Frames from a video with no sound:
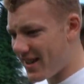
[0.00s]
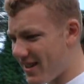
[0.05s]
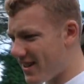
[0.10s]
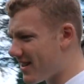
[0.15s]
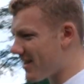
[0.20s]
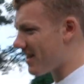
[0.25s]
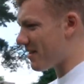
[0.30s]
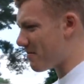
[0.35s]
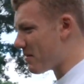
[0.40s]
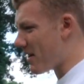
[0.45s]
is
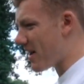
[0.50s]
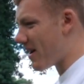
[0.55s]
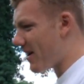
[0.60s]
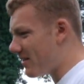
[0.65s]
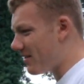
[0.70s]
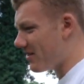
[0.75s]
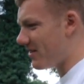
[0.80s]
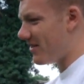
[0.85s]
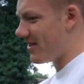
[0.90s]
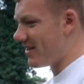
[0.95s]

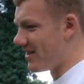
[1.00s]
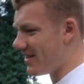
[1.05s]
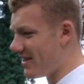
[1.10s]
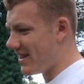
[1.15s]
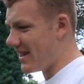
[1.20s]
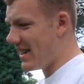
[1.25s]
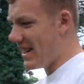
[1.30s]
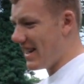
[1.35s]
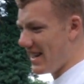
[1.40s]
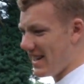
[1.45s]
about
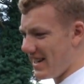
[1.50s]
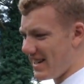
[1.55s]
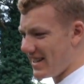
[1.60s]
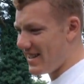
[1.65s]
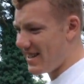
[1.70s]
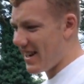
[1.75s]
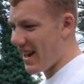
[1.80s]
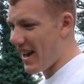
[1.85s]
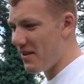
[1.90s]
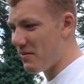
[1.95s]

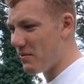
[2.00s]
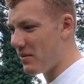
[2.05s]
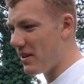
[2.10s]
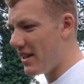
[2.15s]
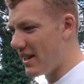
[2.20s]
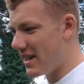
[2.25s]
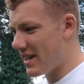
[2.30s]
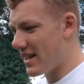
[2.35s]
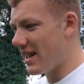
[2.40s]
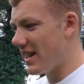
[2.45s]
ten
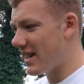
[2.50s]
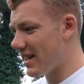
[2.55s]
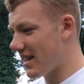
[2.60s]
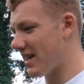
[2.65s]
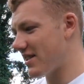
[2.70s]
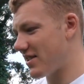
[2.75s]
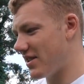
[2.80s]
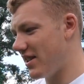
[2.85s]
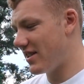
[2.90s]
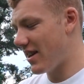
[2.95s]
weeks. I think it's
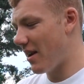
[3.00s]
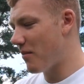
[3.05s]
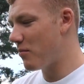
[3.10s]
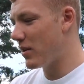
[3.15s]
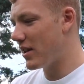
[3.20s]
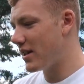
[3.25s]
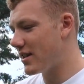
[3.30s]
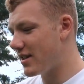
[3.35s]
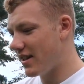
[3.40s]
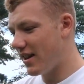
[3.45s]
actually ten
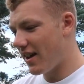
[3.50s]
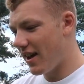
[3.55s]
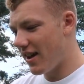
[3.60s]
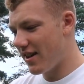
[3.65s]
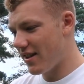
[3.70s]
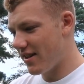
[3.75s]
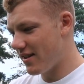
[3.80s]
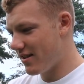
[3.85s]
weeks today.